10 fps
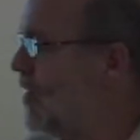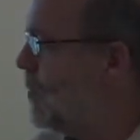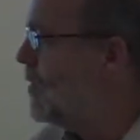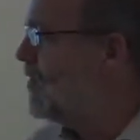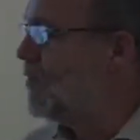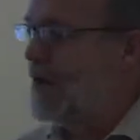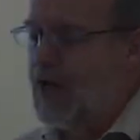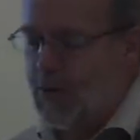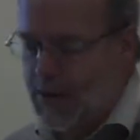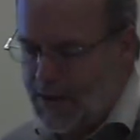step is
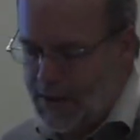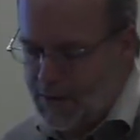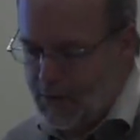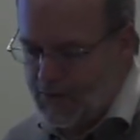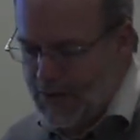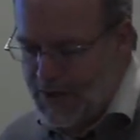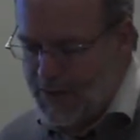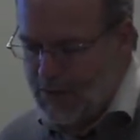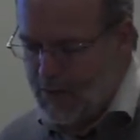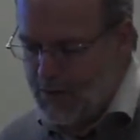evaluating your site
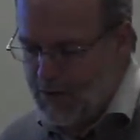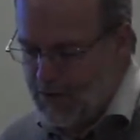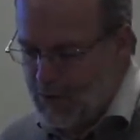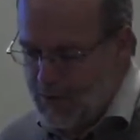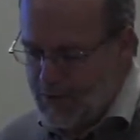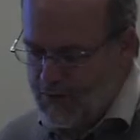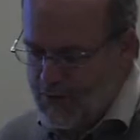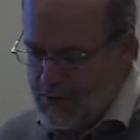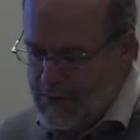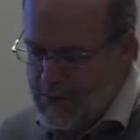and your resource.
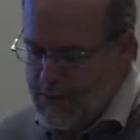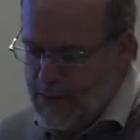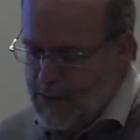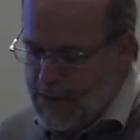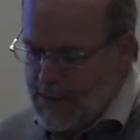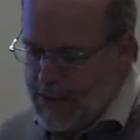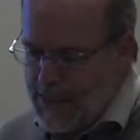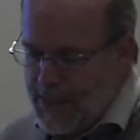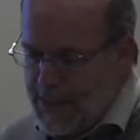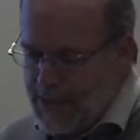
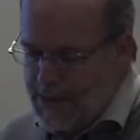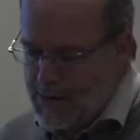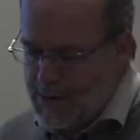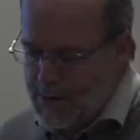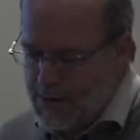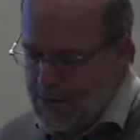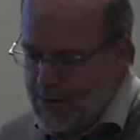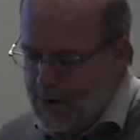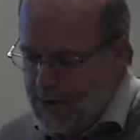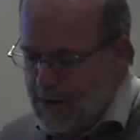And
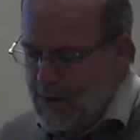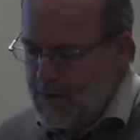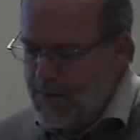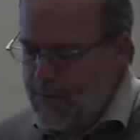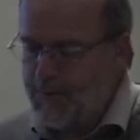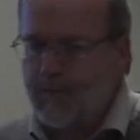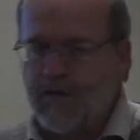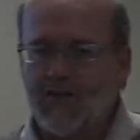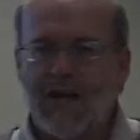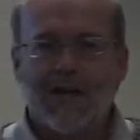
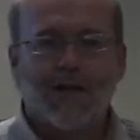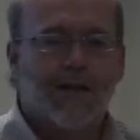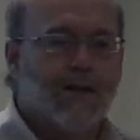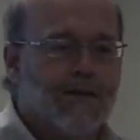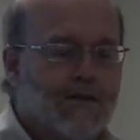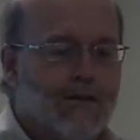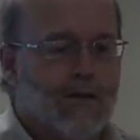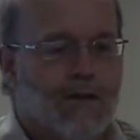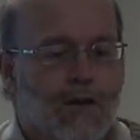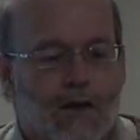the site is
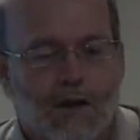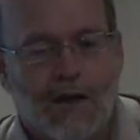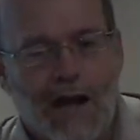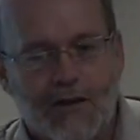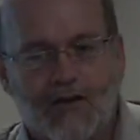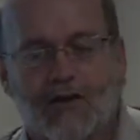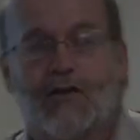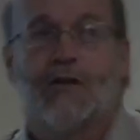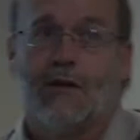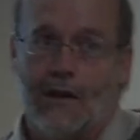not
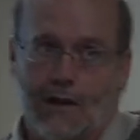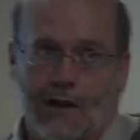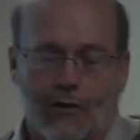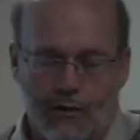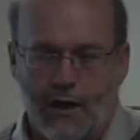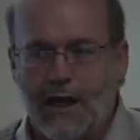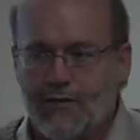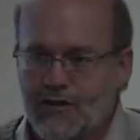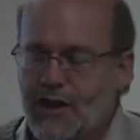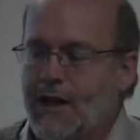just, you know, do I have
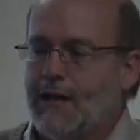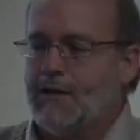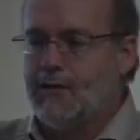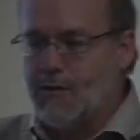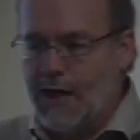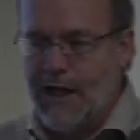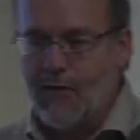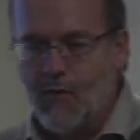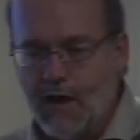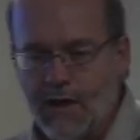shade? Do I
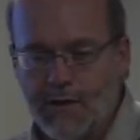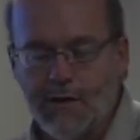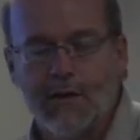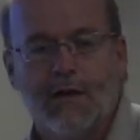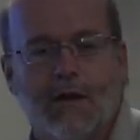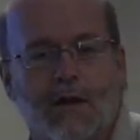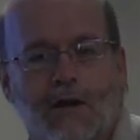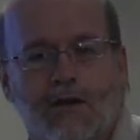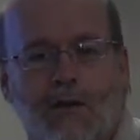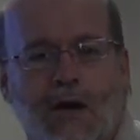have wind?
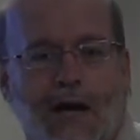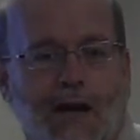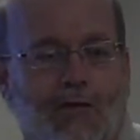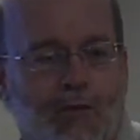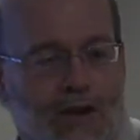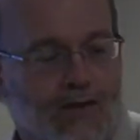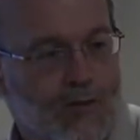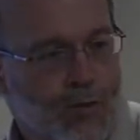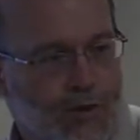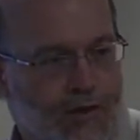Do I have a place
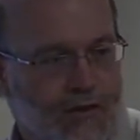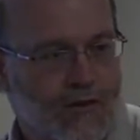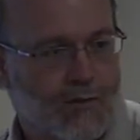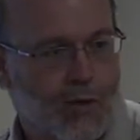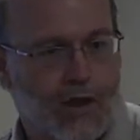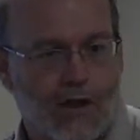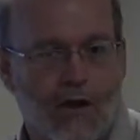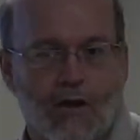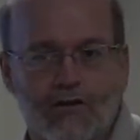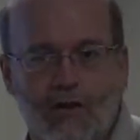to put this? But it
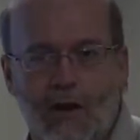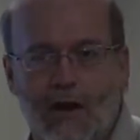also